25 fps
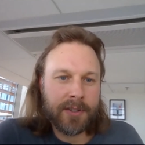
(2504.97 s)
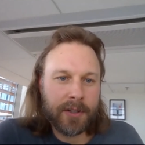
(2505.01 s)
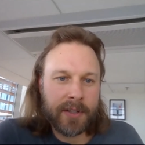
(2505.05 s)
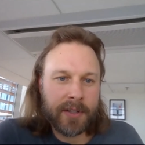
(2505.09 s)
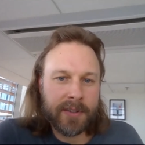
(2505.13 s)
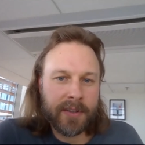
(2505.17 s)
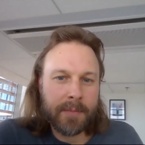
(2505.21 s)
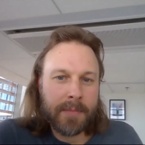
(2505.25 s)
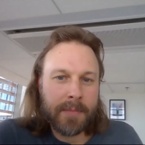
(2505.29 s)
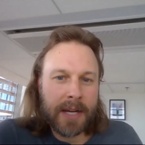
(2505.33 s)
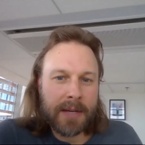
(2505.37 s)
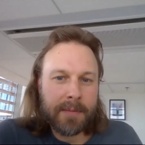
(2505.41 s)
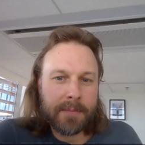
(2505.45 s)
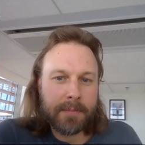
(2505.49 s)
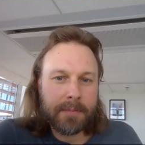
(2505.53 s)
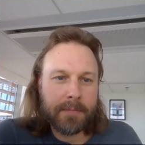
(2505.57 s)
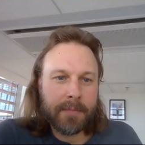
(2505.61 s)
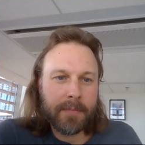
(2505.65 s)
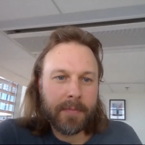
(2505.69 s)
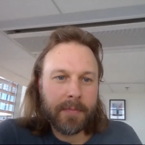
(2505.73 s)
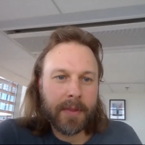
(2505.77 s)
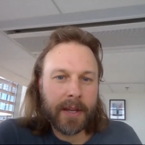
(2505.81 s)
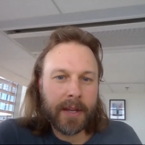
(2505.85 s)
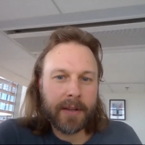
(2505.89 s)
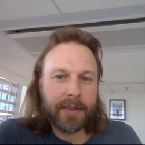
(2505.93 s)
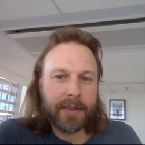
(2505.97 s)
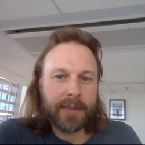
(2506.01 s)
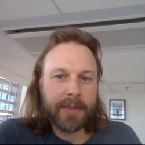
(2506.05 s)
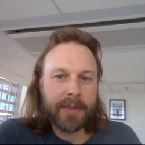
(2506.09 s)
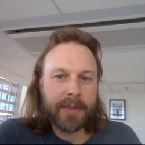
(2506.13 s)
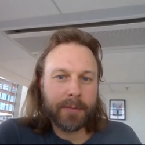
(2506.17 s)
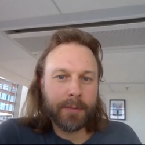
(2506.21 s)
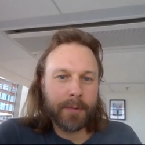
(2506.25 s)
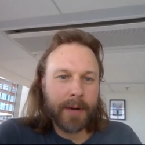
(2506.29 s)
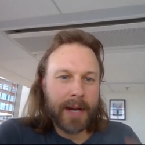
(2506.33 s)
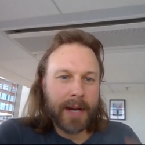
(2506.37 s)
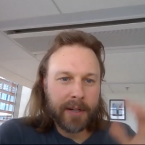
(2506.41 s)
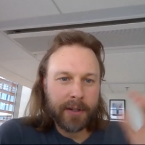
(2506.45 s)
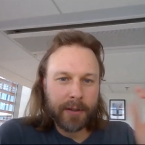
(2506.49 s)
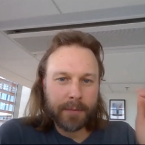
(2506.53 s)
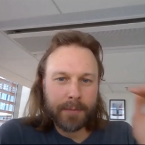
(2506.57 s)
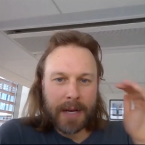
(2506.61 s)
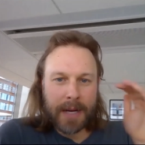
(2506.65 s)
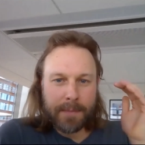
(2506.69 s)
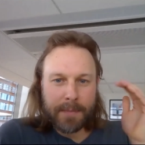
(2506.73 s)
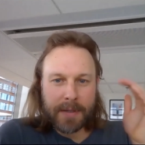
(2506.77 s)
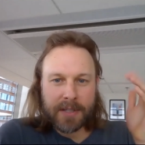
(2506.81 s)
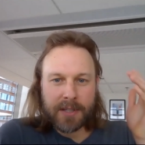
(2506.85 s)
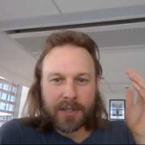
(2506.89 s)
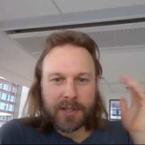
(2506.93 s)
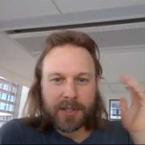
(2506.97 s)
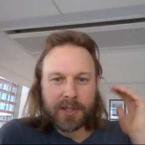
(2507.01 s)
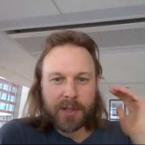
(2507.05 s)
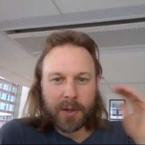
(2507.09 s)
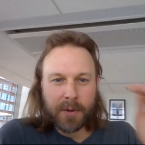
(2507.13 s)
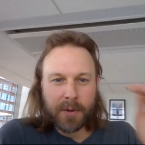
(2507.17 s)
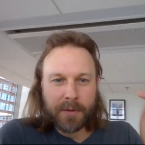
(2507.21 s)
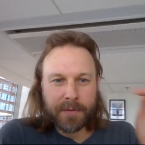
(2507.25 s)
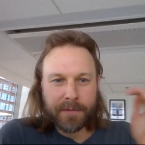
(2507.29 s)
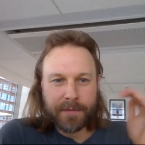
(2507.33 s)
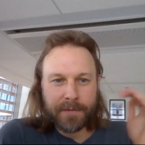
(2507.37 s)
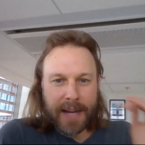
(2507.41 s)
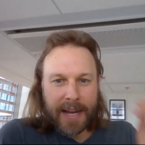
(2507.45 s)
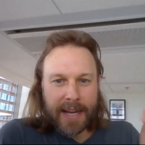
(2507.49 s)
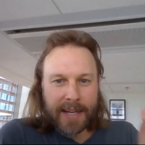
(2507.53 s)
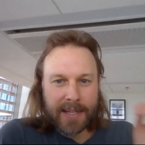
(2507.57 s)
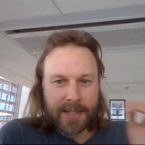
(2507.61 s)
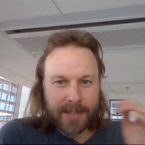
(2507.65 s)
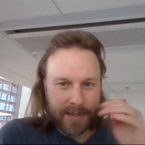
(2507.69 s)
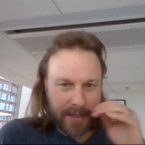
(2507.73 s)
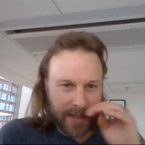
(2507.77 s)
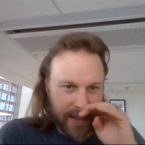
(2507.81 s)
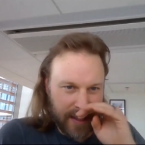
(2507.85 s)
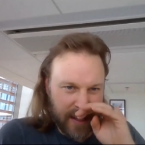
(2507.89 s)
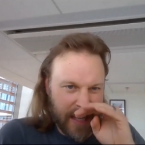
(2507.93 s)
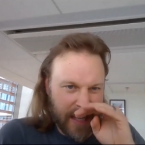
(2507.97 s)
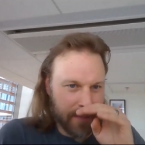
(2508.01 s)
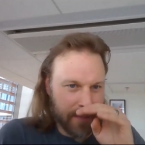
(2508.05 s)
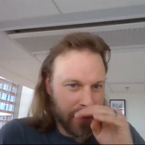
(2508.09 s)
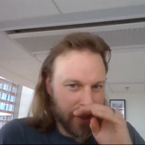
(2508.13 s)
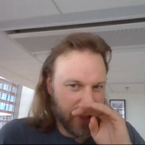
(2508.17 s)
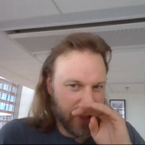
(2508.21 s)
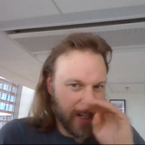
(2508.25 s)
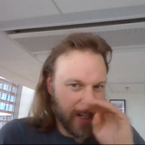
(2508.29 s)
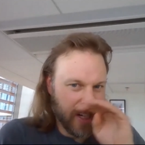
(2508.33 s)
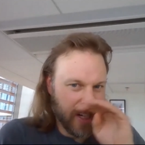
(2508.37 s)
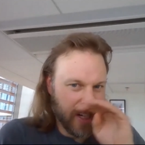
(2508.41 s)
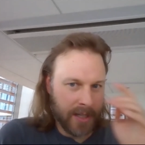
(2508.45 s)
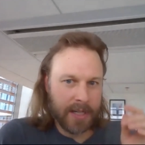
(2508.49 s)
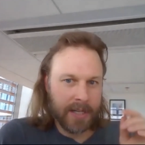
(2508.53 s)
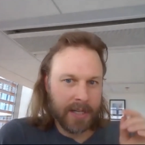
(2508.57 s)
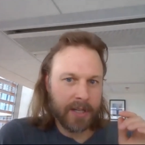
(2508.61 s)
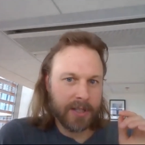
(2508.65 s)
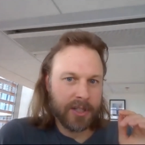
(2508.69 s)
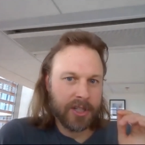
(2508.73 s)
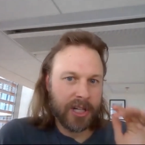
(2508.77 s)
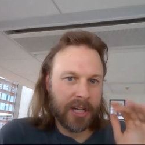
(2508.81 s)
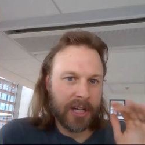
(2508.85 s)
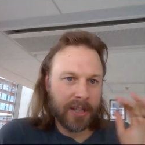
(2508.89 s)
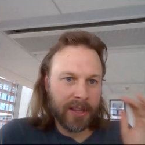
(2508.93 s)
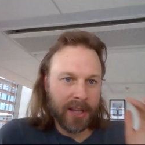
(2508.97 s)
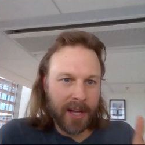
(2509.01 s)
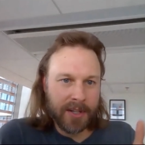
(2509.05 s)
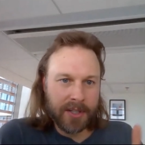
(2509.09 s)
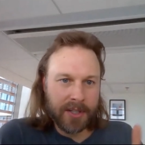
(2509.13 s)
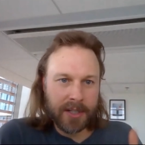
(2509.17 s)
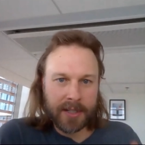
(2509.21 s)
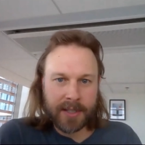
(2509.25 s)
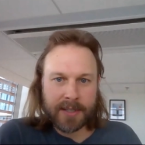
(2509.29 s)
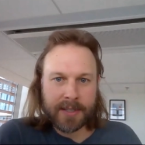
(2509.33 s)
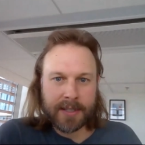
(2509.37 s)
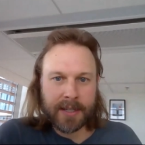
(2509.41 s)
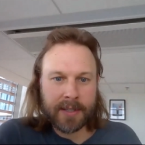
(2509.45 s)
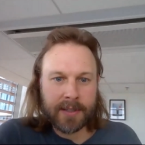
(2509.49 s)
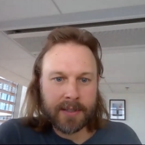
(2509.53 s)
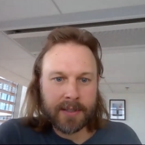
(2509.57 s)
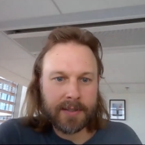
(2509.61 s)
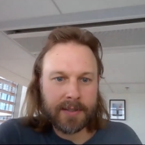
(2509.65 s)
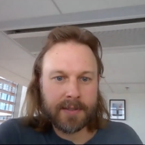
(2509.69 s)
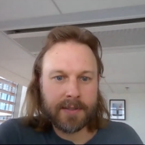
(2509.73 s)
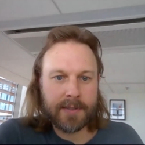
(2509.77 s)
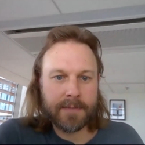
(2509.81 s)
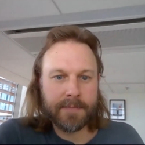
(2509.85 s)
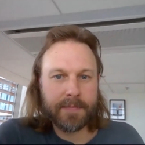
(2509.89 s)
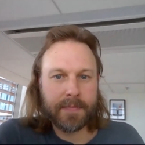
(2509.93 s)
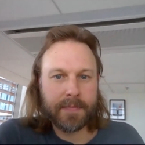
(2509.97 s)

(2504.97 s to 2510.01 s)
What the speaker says: Because it might, like the record might be so fast in climate change in a geologic sense